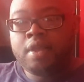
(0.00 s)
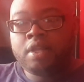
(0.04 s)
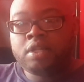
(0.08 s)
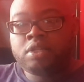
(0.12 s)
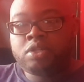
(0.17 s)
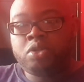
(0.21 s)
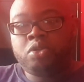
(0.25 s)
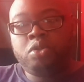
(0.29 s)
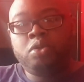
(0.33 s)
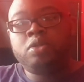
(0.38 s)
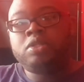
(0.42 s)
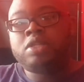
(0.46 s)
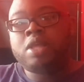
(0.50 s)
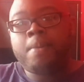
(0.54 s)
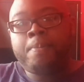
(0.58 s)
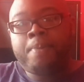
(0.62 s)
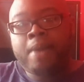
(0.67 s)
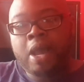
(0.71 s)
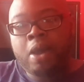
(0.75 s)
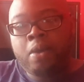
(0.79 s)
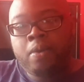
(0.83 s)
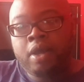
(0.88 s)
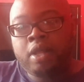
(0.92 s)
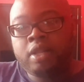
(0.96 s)
to use their
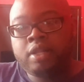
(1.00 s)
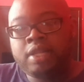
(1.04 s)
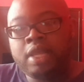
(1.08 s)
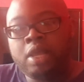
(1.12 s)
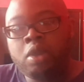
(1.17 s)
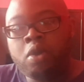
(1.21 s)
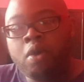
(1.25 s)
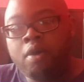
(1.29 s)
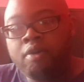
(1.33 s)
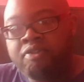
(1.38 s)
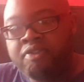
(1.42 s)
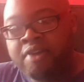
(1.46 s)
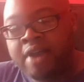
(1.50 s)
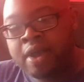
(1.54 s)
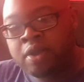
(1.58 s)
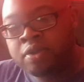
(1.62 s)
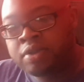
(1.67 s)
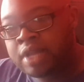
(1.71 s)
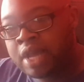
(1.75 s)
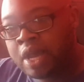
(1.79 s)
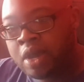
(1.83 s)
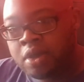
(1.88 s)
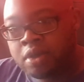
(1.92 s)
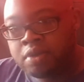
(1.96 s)
power. They got
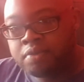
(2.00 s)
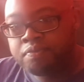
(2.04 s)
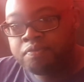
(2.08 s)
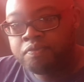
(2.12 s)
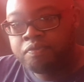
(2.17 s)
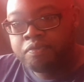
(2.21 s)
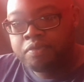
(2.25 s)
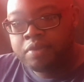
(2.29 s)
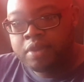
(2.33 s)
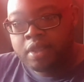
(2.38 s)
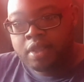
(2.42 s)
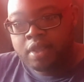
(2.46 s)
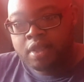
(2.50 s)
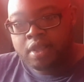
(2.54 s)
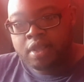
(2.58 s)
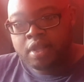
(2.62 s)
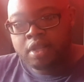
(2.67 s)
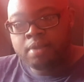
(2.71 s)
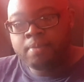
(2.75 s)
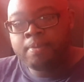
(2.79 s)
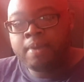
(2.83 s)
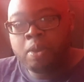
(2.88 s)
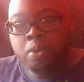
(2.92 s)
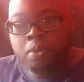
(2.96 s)
found out.
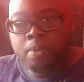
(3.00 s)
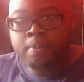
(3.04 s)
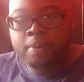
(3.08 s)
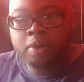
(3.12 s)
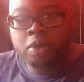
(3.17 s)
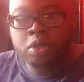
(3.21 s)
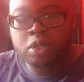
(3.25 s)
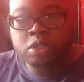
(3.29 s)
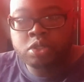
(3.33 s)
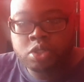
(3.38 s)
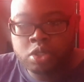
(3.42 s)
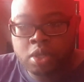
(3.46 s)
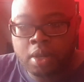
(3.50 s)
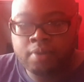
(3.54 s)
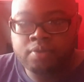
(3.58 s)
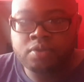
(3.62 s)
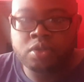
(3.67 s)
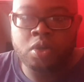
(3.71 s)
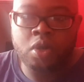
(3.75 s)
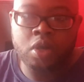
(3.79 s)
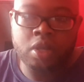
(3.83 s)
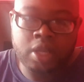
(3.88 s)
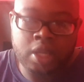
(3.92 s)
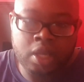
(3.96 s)
The main woman got stopped,
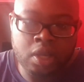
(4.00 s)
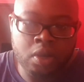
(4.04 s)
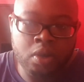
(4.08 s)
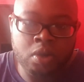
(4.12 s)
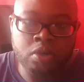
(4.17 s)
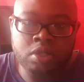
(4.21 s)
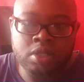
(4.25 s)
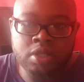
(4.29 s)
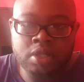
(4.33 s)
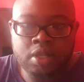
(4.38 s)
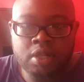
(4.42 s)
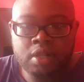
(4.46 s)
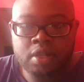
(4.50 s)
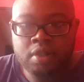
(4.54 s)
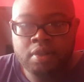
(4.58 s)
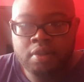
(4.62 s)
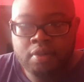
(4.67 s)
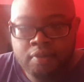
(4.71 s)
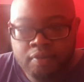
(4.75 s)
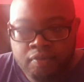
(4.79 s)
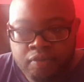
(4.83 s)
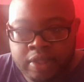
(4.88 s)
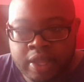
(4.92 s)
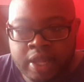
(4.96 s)
got killed.
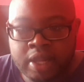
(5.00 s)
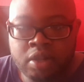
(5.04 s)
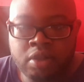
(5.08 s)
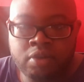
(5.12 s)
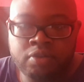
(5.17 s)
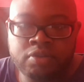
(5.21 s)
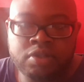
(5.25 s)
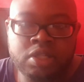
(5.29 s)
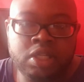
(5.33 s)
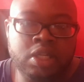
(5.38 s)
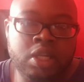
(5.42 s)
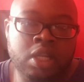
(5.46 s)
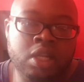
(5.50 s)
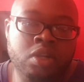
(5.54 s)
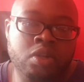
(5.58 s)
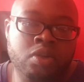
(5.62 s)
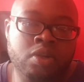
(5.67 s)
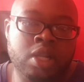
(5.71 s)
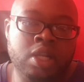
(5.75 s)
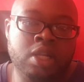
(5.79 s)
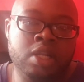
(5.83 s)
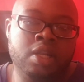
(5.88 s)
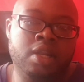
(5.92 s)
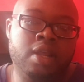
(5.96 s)
Then obviously they knew
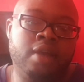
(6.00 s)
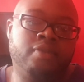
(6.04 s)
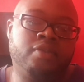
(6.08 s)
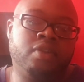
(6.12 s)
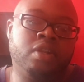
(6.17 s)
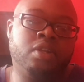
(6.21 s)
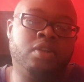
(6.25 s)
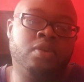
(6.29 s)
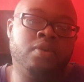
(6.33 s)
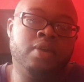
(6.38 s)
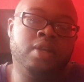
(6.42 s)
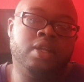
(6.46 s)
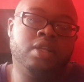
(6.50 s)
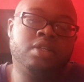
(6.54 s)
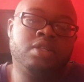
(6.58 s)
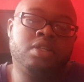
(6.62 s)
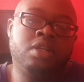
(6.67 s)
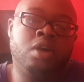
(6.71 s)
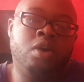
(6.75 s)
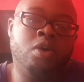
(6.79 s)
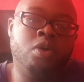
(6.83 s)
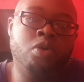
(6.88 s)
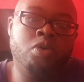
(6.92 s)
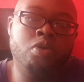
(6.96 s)
they didn't have to do it.
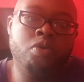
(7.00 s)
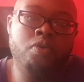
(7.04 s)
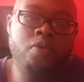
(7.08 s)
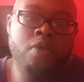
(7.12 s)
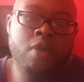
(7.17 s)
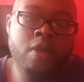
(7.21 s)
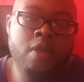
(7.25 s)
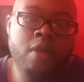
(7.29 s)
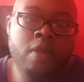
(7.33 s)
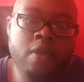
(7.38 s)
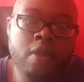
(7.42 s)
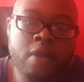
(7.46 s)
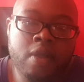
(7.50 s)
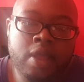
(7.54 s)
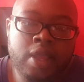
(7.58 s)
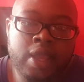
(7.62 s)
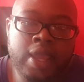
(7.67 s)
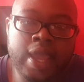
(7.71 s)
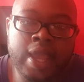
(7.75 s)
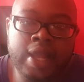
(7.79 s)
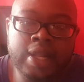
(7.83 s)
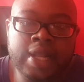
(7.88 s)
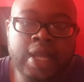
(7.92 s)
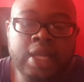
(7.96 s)
So
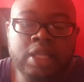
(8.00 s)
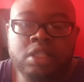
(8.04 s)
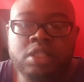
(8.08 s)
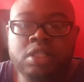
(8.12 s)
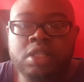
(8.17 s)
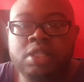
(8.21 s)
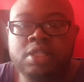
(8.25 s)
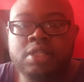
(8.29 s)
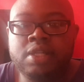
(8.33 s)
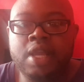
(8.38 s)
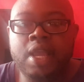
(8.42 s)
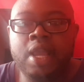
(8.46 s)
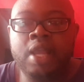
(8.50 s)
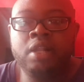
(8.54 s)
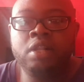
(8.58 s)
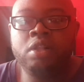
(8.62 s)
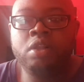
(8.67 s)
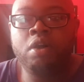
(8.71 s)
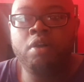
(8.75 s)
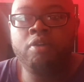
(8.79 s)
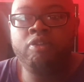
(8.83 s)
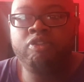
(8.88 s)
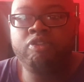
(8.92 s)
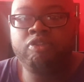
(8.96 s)
yeah, that's just to
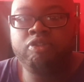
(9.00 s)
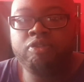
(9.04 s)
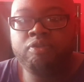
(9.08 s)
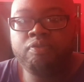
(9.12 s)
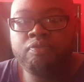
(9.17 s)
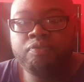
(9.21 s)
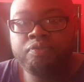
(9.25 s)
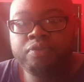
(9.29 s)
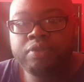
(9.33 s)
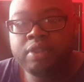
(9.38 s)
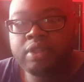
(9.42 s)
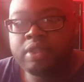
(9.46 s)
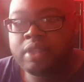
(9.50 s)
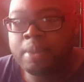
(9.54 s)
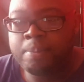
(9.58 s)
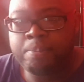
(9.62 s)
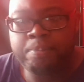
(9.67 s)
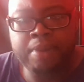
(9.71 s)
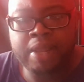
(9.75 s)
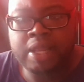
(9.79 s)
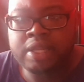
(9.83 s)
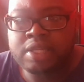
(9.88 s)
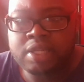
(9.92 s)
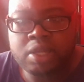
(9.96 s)
end off the
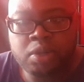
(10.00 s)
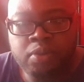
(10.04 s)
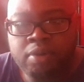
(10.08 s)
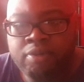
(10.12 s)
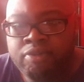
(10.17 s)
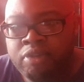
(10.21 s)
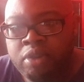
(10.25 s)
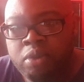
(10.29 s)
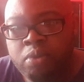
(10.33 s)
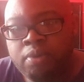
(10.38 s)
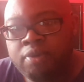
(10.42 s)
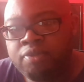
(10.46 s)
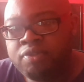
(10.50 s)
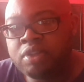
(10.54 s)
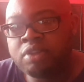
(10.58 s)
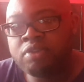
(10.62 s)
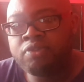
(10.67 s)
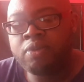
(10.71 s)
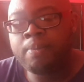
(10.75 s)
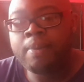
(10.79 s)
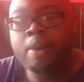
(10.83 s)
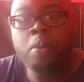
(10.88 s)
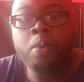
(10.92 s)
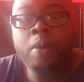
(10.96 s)
basic review of this
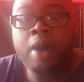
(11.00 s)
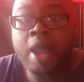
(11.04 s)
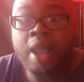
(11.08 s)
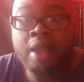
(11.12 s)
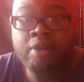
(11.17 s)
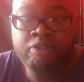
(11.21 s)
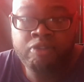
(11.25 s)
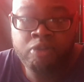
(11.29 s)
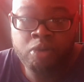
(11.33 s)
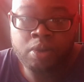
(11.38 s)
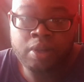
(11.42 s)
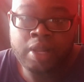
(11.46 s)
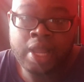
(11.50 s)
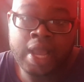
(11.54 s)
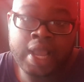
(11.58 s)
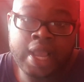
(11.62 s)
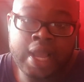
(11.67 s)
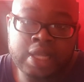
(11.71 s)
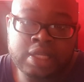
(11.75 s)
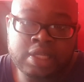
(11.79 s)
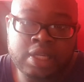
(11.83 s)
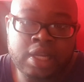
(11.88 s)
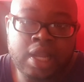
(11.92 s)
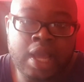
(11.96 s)
film and what I thought. Like
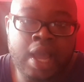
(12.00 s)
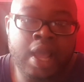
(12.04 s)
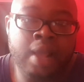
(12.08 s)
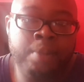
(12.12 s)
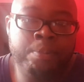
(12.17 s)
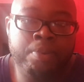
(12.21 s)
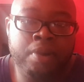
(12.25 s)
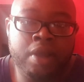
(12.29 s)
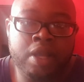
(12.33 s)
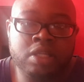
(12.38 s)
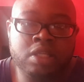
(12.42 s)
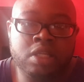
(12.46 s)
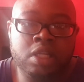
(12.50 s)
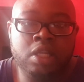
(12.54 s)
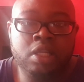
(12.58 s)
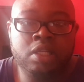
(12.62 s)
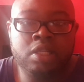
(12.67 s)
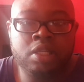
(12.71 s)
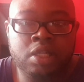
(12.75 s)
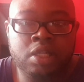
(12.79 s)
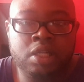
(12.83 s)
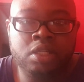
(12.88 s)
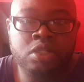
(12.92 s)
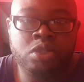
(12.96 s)
I said, I personally
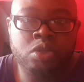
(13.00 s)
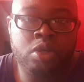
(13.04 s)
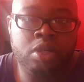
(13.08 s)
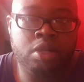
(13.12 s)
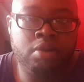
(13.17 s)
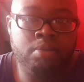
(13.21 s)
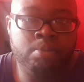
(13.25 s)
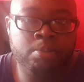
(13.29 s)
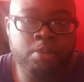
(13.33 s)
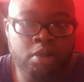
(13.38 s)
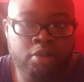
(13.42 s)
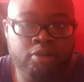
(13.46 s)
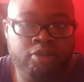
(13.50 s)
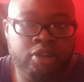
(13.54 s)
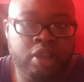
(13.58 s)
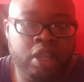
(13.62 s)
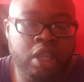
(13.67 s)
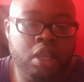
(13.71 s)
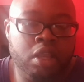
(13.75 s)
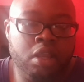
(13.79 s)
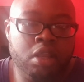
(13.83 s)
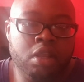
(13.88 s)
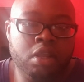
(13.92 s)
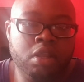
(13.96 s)
enjoy the
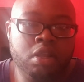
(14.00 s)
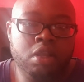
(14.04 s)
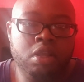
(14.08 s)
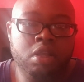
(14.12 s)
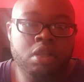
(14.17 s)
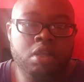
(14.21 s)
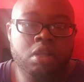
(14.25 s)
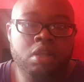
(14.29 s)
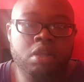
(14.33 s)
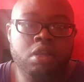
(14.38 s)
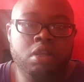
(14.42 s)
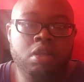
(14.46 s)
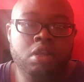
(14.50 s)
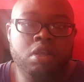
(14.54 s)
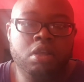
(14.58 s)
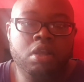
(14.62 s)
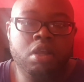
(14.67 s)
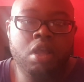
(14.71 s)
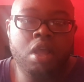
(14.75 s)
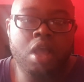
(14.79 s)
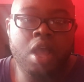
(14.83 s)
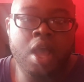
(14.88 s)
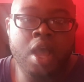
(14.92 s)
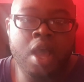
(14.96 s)
movie.
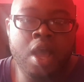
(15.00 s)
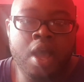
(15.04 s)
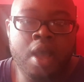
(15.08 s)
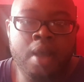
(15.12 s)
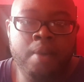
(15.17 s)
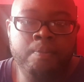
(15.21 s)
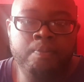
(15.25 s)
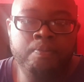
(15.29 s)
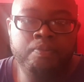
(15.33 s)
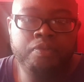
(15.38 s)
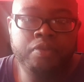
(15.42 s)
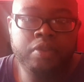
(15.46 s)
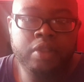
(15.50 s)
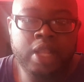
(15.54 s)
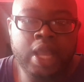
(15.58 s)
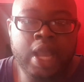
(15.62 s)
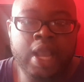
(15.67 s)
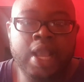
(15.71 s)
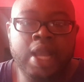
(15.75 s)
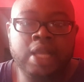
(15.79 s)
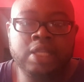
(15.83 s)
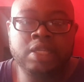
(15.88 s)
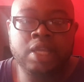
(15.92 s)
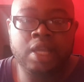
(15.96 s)

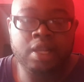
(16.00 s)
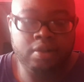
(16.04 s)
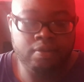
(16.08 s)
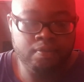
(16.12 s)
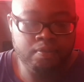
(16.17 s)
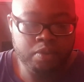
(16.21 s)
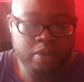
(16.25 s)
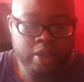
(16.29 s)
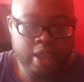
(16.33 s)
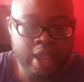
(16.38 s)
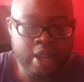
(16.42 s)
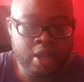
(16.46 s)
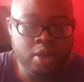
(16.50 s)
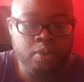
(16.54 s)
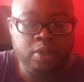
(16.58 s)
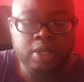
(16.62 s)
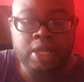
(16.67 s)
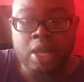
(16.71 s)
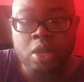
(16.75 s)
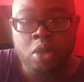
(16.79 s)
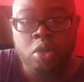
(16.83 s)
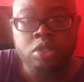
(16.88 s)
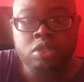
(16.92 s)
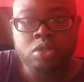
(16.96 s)
Like I said, anyone
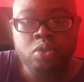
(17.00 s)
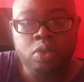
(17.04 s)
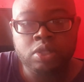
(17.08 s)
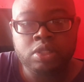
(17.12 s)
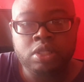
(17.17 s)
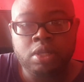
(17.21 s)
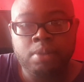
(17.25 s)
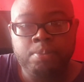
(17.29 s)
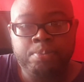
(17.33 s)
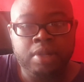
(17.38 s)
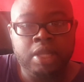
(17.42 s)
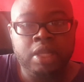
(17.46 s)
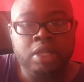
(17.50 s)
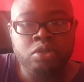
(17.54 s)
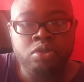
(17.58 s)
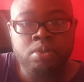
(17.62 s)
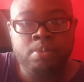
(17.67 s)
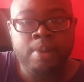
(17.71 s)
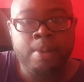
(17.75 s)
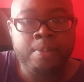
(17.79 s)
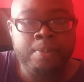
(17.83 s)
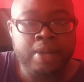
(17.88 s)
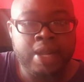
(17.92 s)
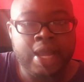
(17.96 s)
that goes to watch it, please
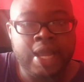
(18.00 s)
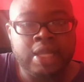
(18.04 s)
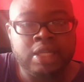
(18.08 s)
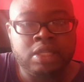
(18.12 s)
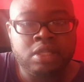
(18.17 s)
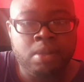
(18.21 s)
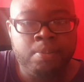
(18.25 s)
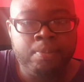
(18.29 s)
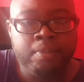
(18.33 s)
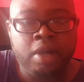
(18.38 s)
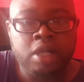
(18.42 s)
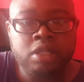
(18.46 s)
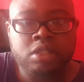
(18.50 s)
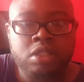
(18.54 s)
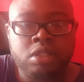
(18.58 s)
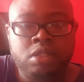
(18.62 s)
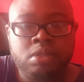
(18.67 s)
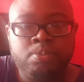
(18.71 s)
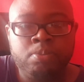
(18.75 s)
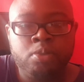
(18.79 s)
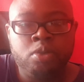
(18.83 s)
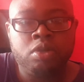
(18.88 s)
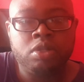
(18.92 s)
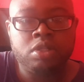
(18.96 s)
remember that it's a much
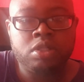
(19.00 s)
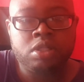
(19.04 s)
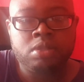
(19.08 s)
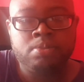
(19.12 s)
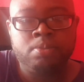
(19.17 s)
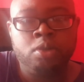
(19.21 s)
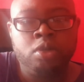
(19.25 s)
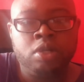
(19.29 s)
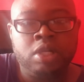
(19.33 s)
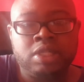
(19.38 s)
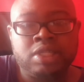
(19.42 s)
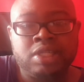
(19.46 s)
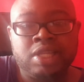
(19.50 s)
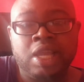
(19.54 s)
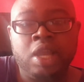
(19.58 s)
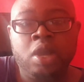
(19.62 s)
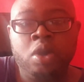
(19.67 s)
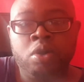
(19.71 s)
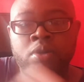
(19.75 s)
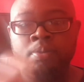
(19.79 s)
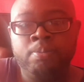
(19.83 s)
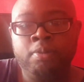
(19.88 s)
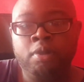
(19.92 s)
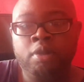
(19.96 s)
smaller
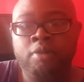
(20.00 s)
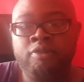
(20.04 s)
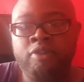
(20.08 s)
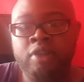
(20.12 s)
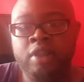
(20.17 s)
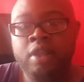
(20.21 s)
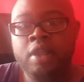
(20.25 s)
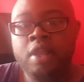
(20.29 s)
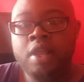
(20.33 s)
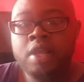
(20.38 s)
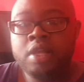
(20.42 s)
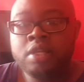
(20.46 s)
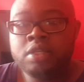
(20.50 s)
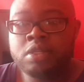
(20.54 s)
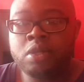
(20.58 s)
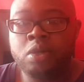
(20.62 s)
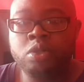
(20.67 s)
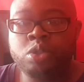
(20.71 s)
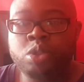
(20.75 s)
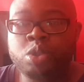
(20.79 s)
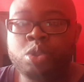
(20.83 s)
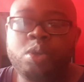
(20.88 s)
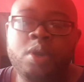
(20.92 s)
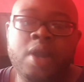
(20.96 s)
scaled movie.
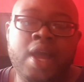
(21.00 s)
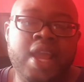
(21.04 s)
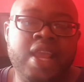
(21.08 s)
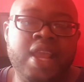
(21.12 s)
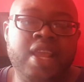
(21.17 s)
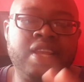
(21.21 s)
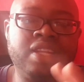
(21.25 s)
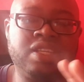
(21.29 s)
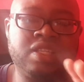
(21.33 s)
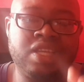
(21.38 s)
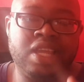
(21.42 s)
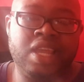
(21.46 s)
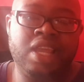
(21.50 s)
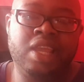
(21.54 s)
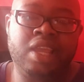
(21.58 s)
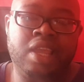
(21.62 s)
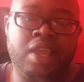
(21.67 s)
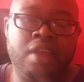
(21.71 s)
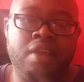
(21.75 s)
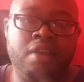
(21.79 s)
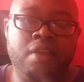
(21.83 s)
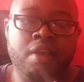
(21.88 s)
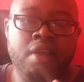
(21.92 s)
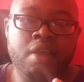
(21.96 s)
So try and take
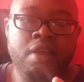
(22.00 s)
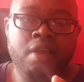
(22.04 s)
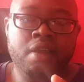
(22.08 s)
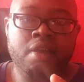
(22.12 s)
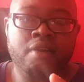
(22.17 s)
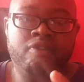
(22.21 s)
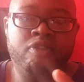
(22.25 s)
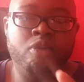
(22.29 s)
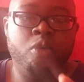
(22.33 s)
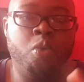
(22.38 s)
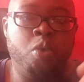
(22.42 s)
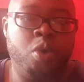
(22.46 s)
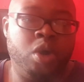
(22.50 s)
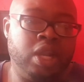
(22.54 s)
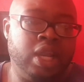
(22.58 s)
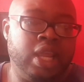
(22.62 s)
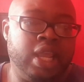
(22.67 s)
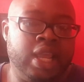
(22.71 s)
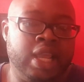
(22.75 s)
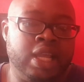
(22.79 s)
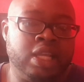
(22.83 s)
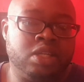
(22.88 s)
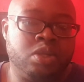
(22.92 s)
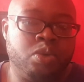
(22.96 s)
it for what it
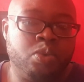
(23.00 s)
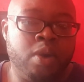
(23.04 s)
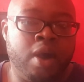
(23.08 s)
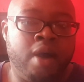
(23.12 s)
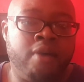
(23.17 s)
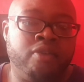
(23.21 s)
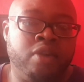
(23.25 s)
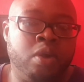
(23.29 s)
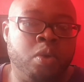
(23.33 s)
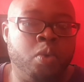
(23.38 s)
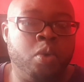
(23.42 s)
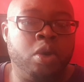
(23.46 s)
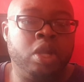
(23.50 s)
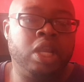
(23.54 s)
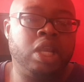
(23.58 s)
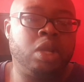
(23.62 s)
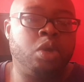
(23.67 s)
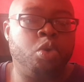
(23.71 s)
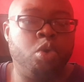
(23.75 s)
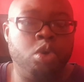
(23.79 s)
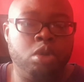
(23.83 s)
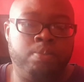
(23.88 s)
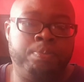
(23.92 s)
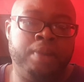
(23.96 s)
is rather than what it
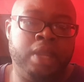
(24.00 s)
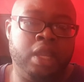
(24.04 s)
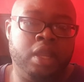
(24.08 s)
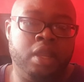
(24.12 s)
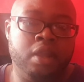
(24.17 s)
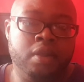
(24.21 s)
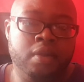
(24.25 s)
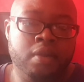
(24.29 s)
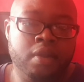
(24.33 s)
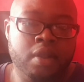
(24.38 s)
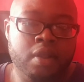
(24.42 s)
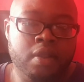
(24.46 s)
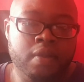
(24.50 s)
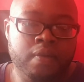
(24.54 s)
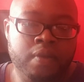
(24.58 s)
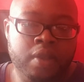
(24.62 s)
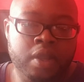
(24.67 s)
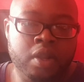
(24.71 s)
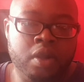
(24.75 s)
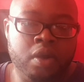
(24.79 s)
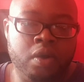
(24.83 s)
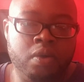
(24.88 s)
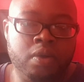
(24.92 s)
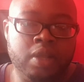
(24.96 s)
could be.
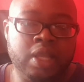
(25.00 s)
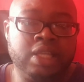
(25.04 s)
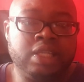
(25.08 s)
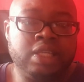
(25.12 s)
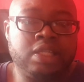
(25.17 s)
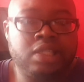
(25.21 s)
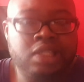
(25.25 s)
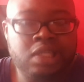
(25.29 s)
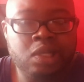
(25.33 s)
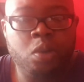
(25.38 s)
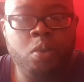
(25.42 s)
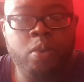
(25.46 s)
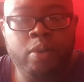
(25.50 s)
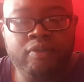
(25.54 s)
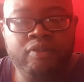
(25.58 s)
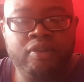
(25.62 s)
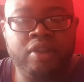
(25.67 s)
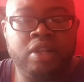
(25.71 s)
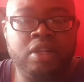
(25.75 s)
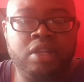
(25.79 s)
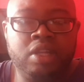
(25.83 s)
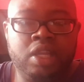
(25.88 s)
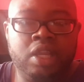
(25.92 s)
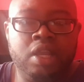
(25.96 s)
You know, it's still
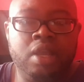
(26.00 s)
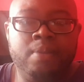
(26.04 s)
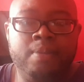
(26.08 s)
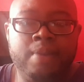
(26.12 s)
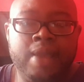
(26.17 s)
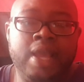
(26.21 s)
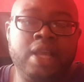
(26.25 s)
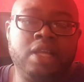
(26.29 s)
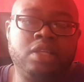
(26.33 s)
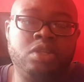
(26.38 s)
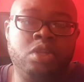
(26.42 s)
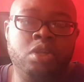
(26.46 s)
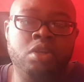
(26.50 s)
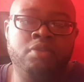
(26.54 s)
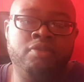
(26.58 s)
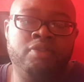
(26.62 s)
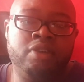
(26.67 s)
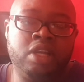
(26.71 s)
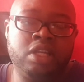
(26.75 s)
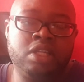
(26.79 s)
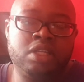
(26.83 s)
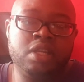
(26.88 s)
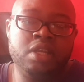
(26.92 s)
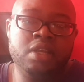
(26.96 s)
within the X
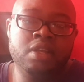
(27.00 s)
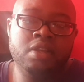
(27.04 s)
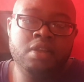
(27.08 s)
universe,